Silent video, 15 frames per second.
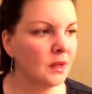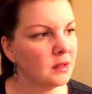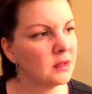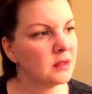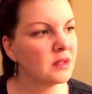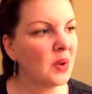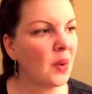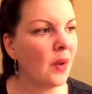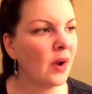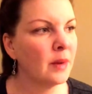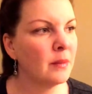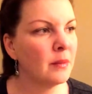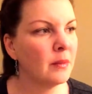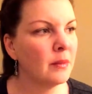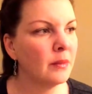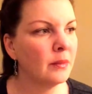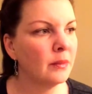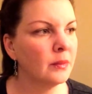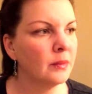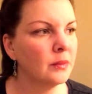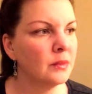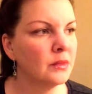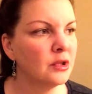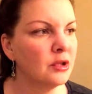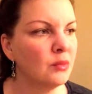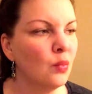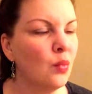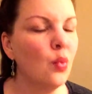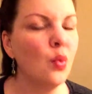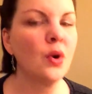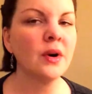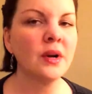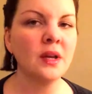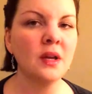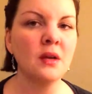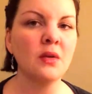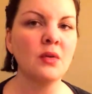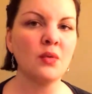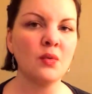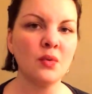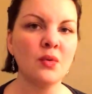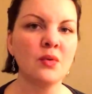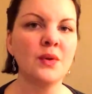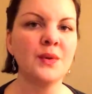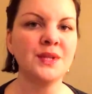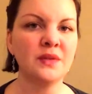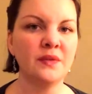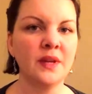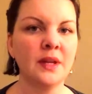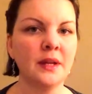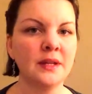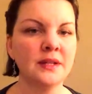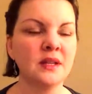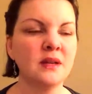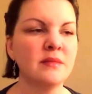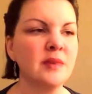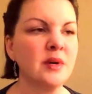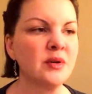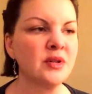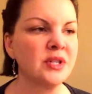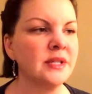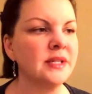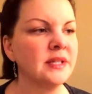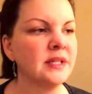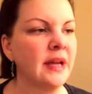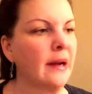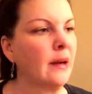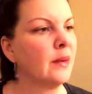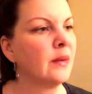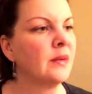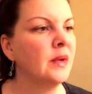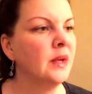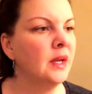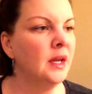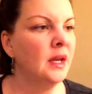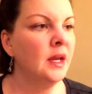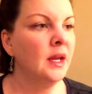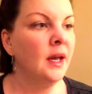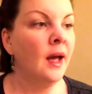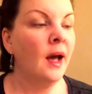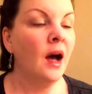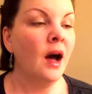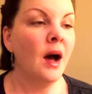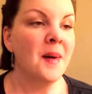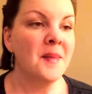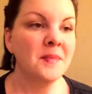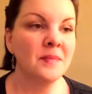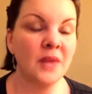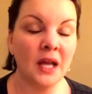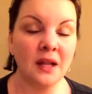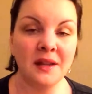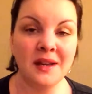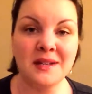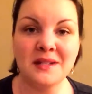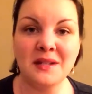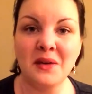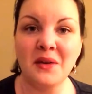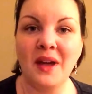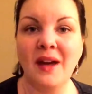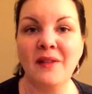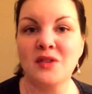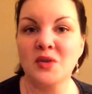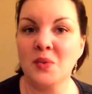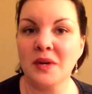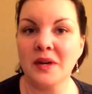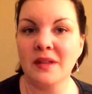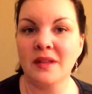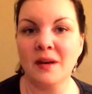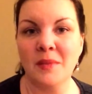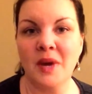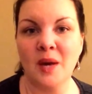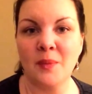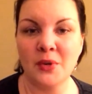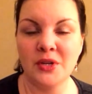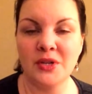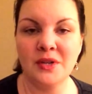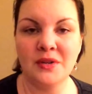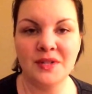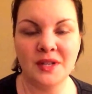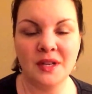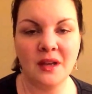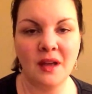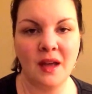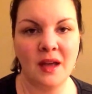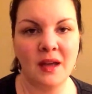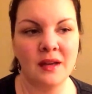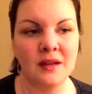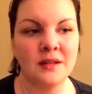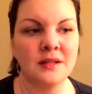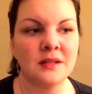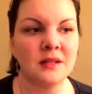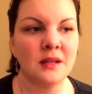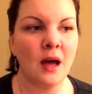So I'm working through those feelings and emotions now. At least I don't have to worry that I'm not producing eggs.